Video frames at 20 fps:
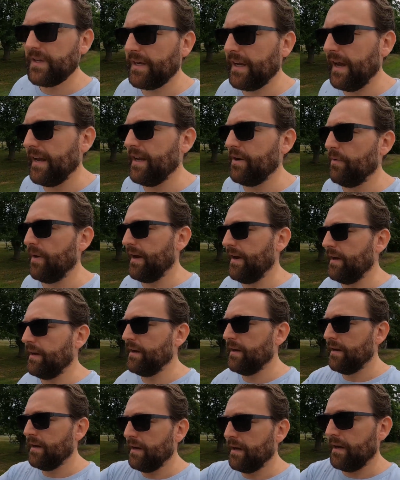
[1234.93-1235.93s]
Anyway,
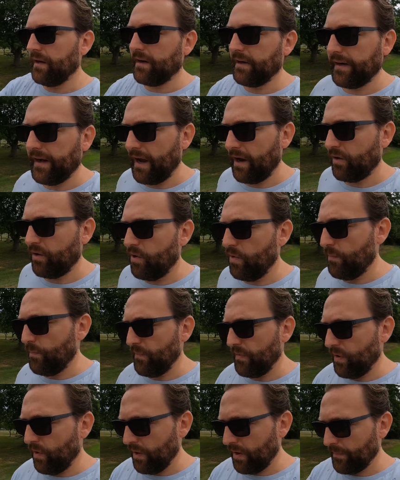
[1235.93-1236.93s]

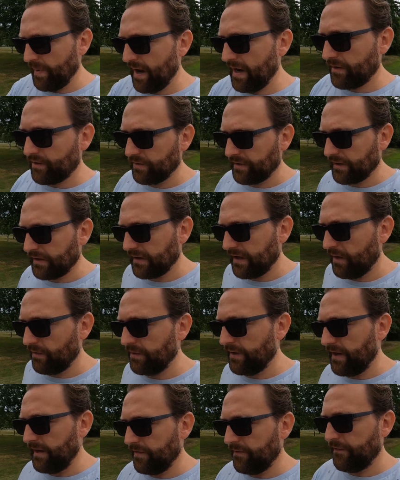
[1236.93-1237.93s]
going back to the Cloud
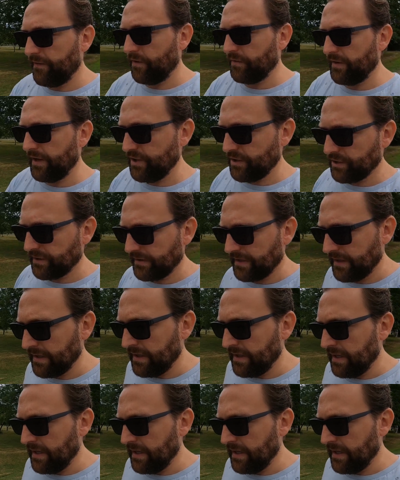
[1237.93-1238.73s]
Native Foundation.